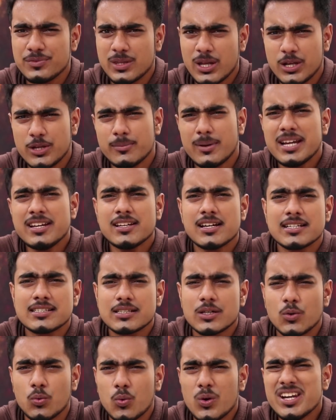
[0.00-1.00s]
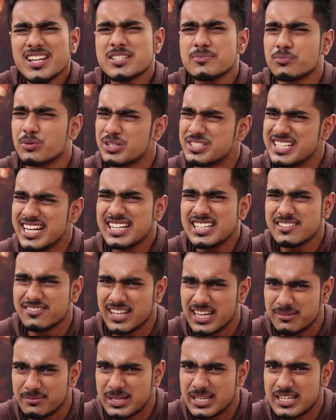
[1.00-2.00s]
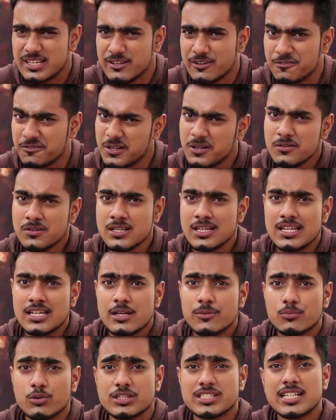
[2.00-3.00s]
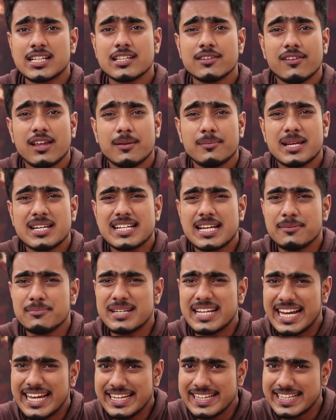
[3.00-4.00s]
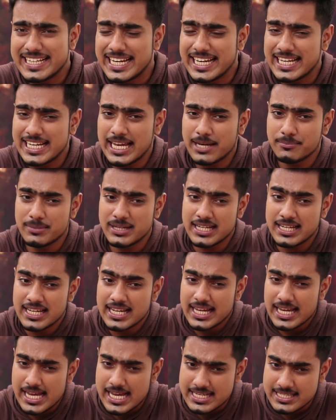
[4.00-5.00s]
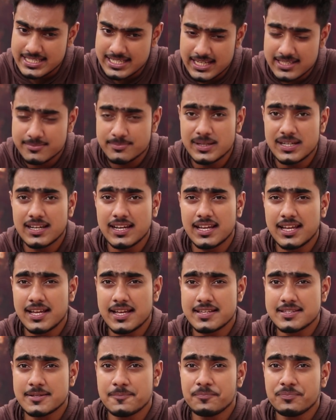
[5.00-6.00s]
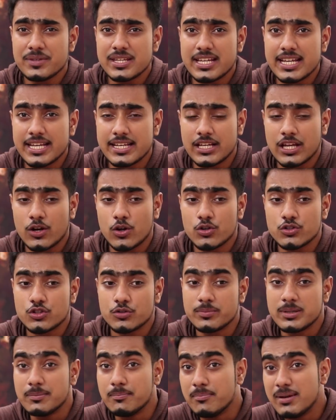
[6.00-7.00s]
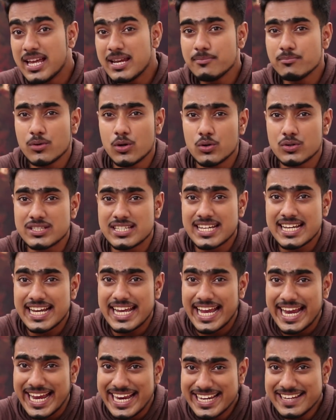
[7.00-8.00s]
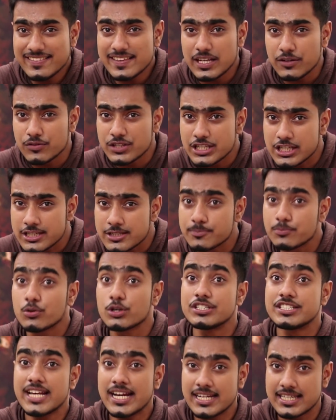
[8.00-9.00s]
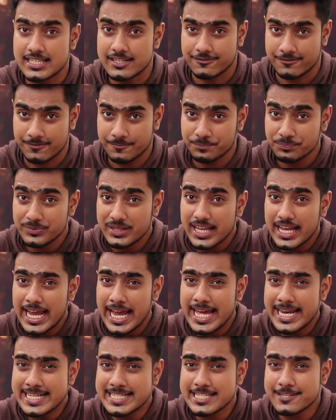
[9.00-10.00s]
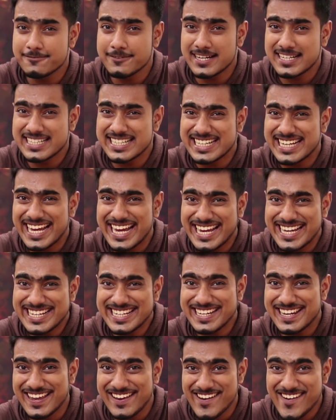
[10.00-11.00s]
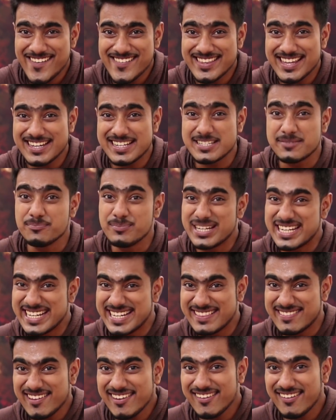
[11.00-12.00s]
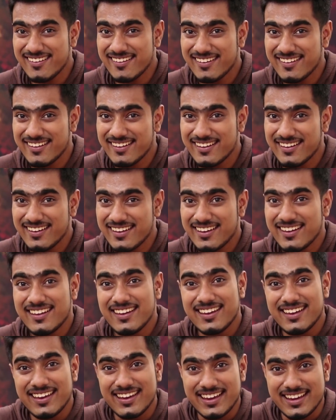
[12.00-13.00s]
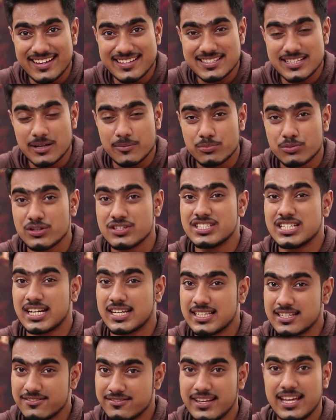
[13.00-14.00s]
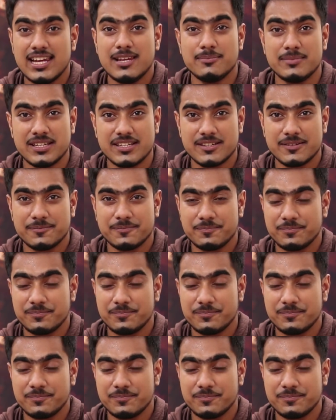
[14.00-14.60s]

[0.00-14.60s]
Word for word: Now you might ask, what is projective oh. element? Well, projective element can be anything. It can be adjustment layers, it can also be blend modes, anything which is projective and is affecting any layer that is beneath it is a projective element.